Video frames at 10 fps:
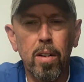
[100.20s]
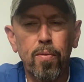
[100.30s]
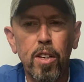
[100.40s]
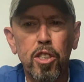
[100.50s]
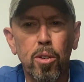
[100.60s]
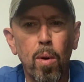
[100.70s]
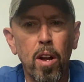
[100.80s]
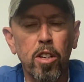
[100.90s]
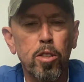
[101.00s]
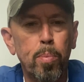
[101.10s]
fishing
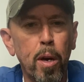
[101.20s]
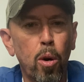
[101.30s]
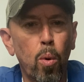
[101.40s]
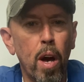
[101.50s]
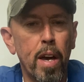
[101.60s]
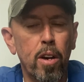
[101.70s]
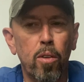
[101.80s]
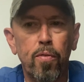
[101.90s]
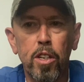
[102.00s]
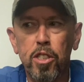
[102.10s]
around a spillway or
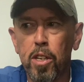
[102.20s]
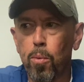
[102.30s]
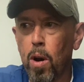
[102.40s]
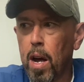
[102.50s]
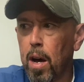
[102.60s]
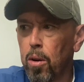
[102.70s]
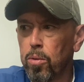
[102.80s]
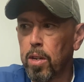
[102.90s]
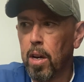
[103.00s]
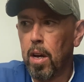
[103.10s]
fishing
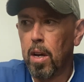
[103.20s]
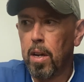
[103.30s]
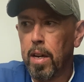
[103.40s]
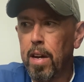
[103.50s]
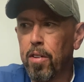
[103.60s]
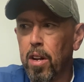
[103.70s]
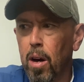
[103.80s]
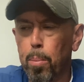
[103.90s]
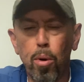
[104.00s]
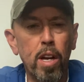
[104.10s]
around even
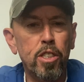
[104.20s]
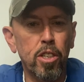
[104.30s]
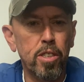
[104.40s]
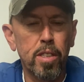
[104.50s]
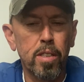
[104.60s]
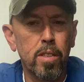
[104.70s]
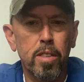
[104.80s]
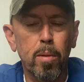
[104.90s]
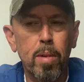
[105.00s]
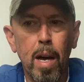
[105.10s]
bridges,
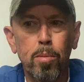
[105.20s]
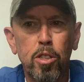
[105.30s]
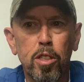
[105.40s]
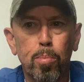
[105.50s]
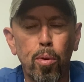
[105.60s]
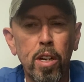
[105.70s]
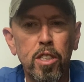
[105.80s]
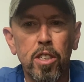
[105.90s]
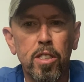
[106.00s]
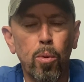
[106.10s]
sometimes just
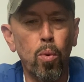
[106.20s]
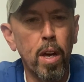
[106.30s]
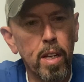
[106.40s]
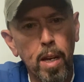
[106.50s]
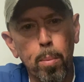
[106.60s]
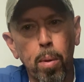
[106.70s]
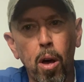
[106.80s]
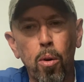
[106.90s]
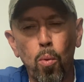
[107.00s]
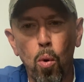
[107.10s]
bridges, the wind can
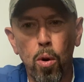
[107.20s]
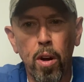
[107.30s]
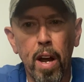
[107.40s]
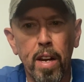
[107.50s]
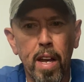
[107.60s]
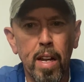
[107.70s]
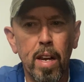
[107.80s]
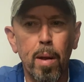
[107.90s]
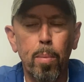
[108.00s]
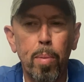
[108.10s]
blow water
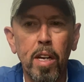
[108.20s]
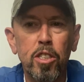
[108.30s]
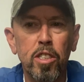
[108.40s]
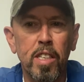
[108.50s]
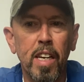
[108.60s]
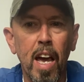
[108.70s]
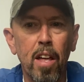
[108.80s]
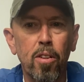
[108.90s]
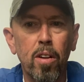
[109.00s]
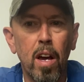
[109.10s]
and pinches
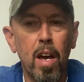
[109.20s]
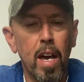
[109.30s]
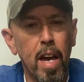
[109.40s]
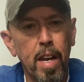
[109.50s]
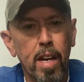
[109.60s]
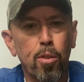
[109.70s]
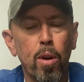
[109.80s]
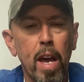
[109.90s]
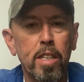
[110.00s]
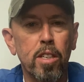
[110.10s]
together and it
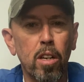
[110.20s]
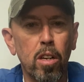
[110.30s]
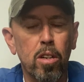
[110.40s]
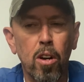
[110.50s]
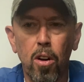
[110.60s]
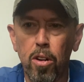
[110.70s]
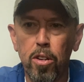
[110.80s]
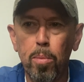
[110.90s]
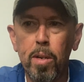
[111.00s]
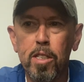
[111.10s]
creates a little current.
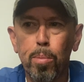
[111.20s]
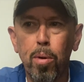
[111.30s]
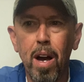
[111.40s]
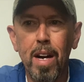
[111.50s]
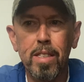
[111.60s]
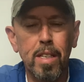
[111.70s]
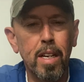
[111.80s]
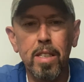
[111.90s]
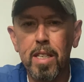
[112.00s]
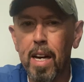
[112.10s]
You'd be surprised, it
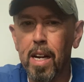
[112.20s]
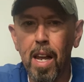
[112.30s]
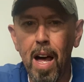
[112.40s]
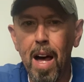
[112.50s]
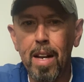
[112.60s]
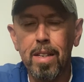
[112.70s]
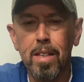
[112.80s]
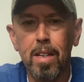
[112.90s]
doesn't take a lot